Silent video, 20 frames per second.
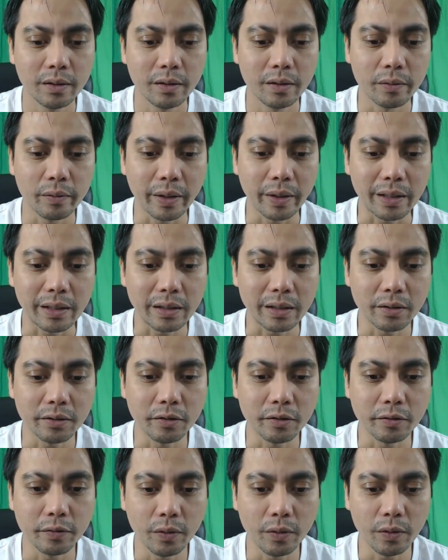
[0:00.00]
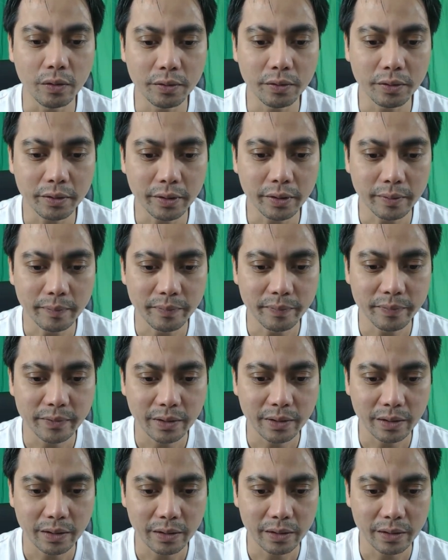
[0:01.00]
Right click on the folder,
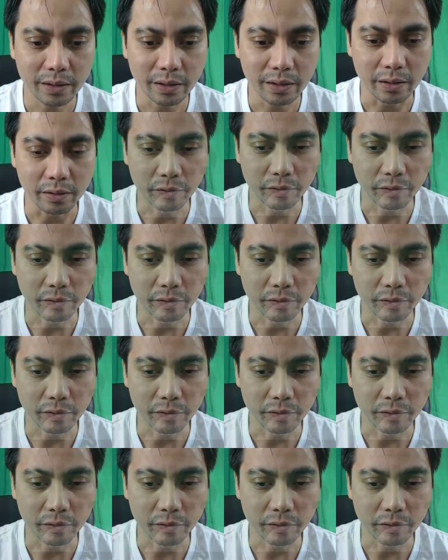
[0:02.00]
hit